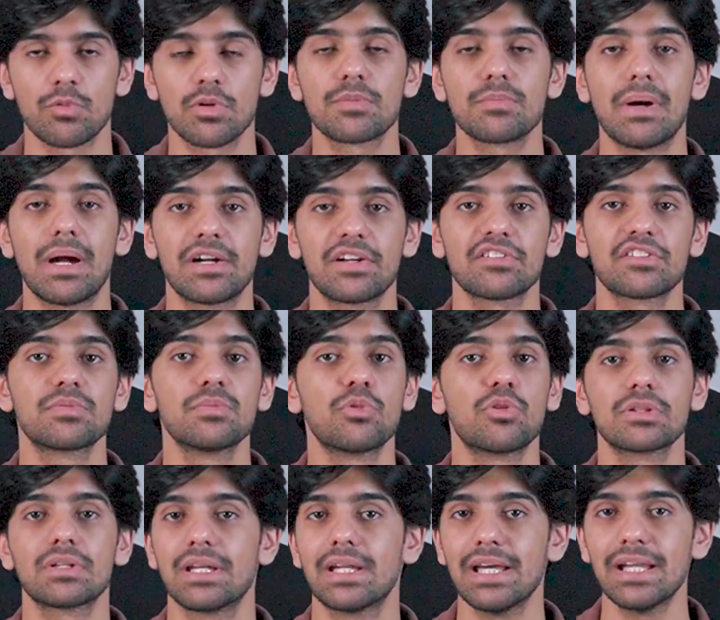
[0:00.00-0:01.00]
what matters
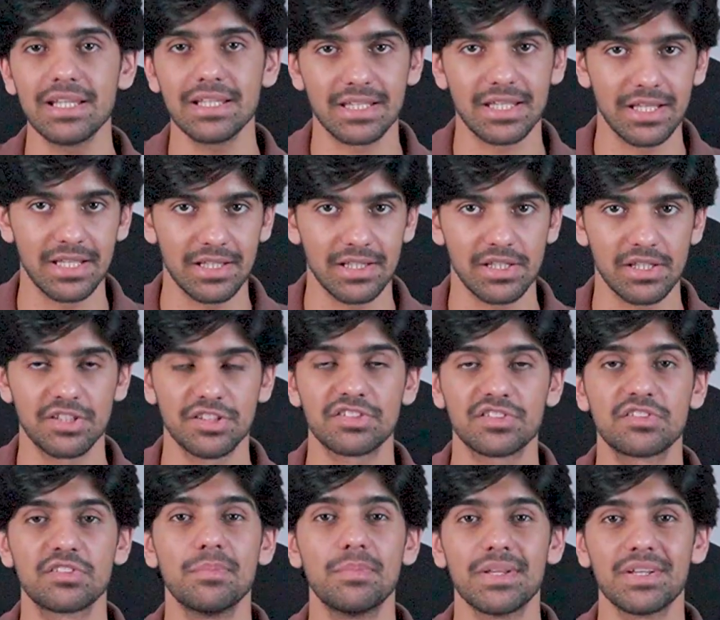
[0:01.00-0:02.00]
more than anything is
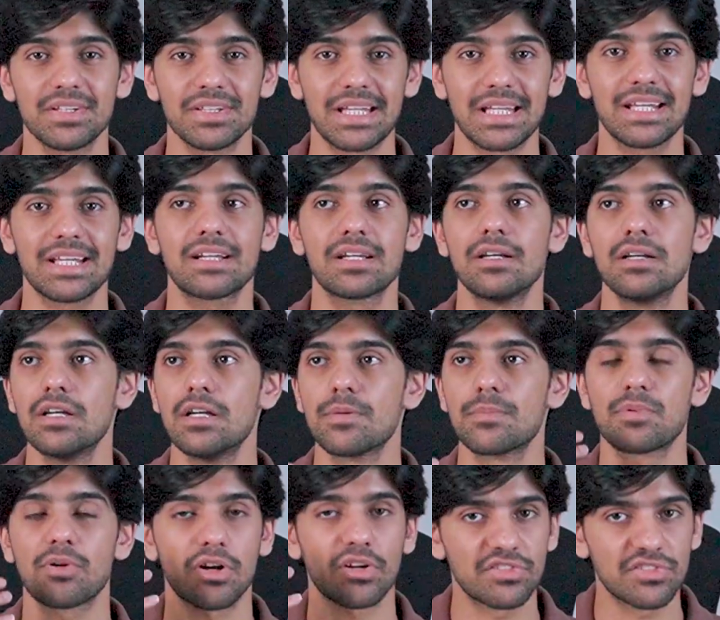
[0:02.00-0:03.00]
semantic
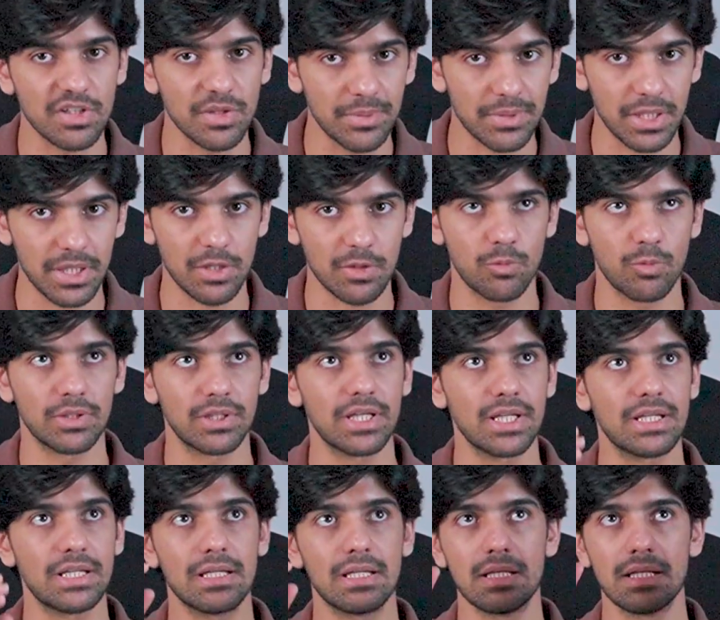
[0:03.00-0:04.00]
proximity
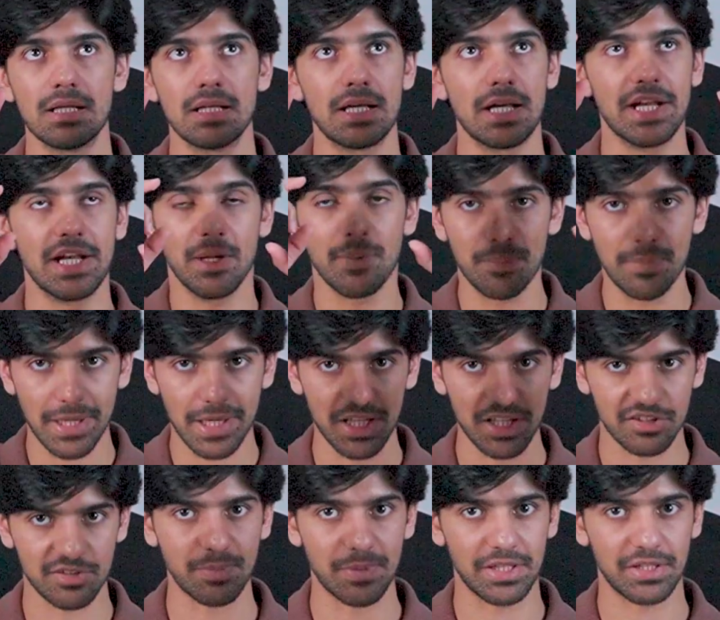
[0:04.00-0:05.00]
within an
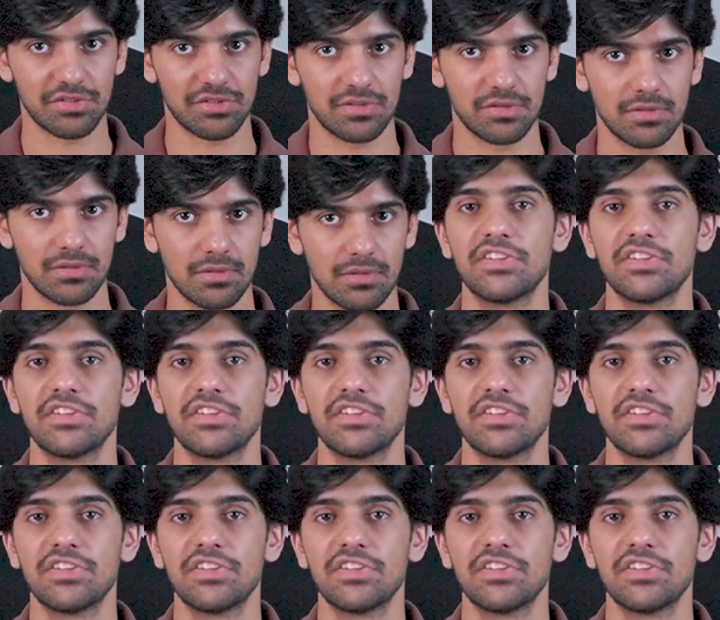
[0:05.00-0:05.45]
embedding space.